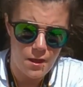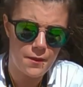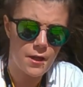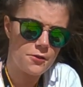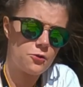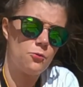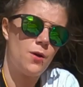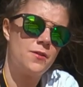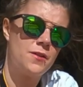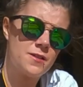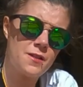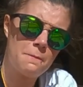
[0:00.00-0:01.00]
Another
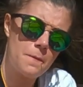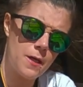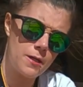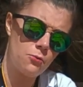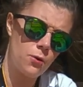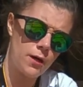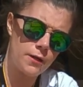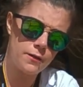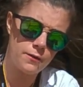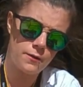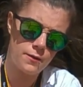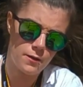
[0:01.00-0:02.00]
one is the main
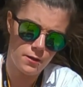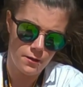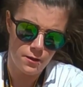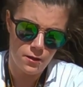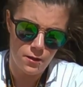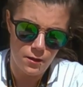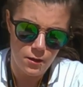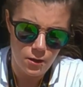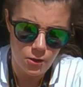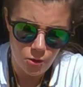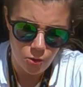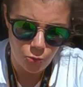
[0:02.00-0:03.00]
one,
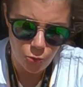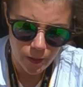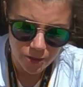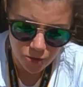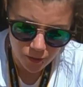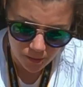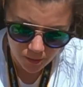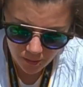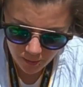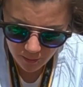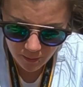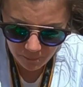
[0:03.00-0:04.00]
which
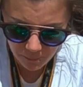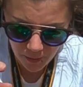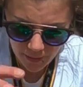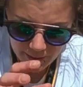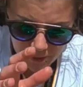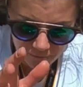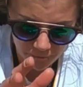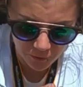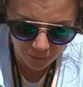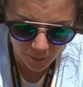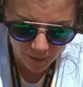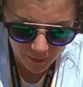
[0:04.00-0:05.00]
is place
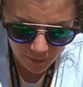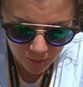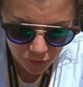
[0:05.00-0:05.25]
for my